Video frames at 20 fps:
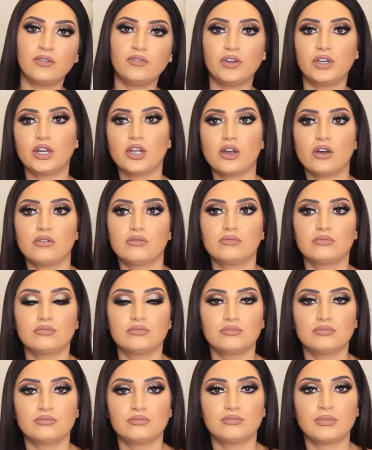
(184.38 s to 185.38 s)
video
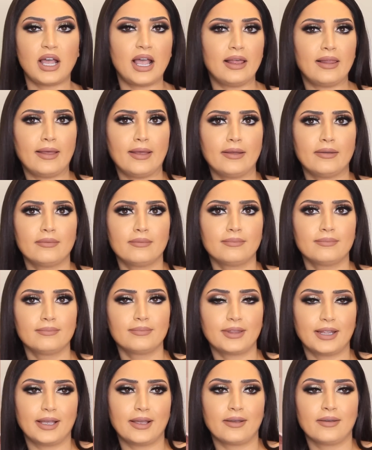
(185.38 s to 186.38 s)
highlight
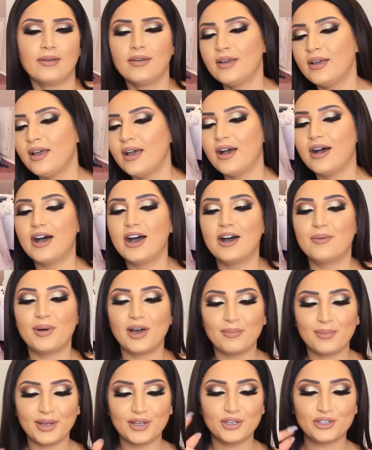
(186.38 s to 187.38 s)
thing
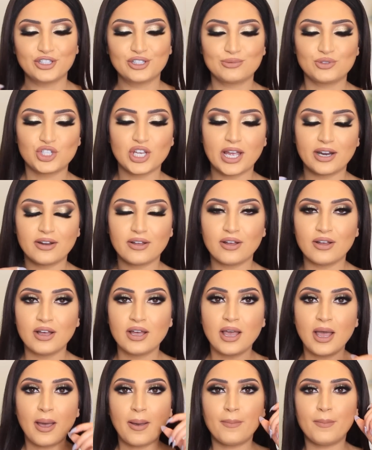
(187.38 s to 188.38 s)
on my YouTube channel.
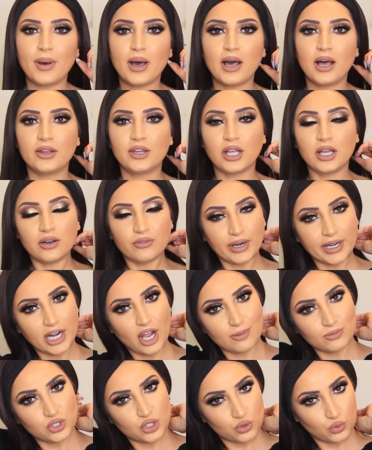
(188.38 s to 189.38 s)
But right
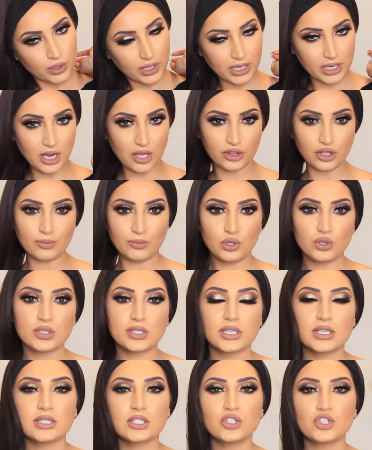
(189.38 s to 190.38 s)
now I'm just working on the
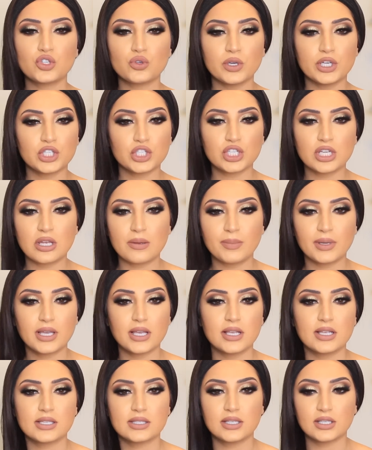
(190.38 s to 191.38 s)
music situation
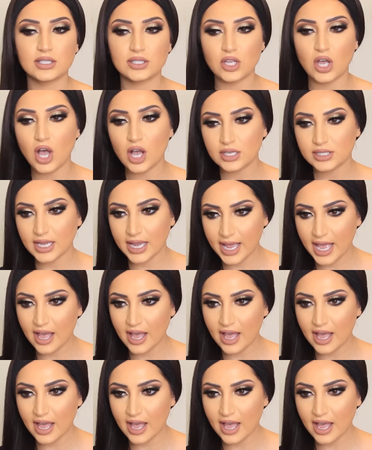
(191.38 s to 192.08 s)
because the songs I